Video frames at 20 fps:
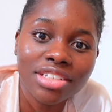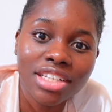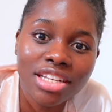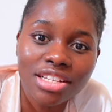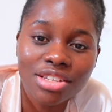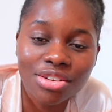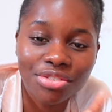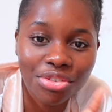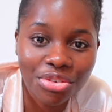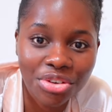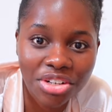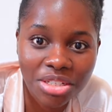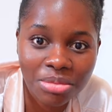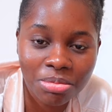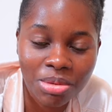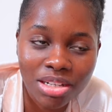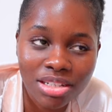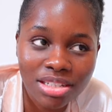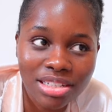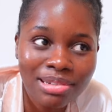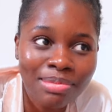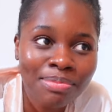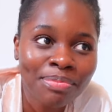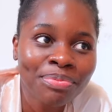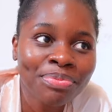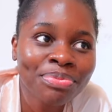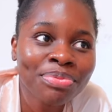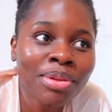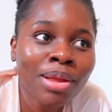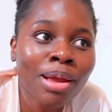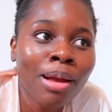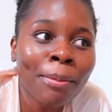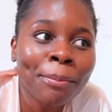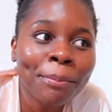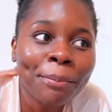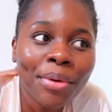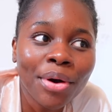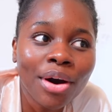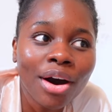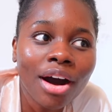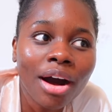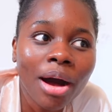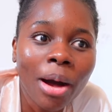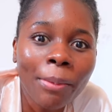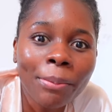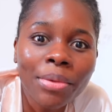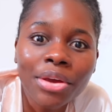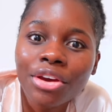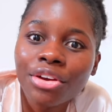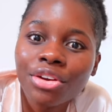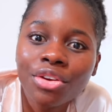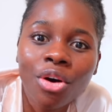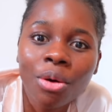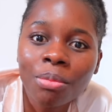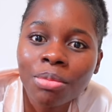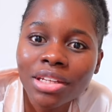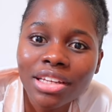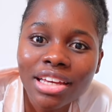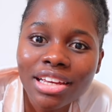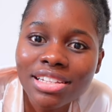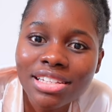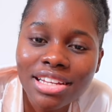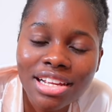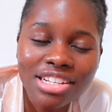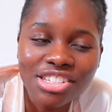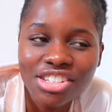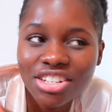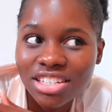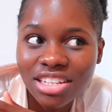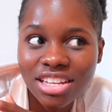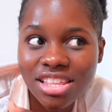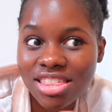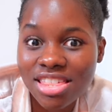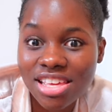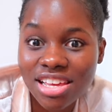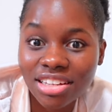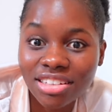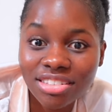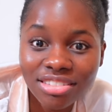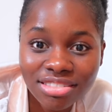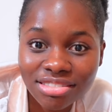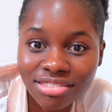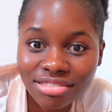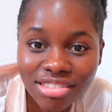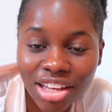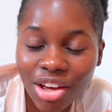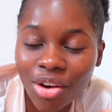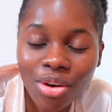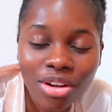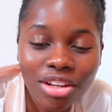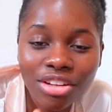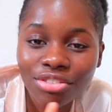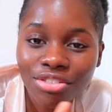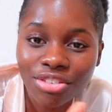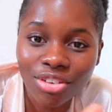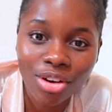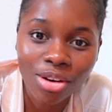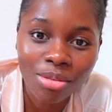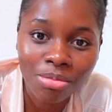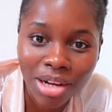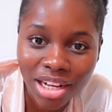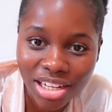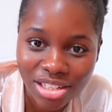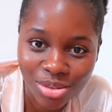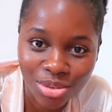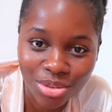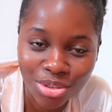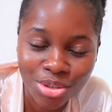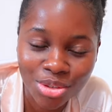days of christmas but um you're not obligated it's just a thing they call it vlogmas on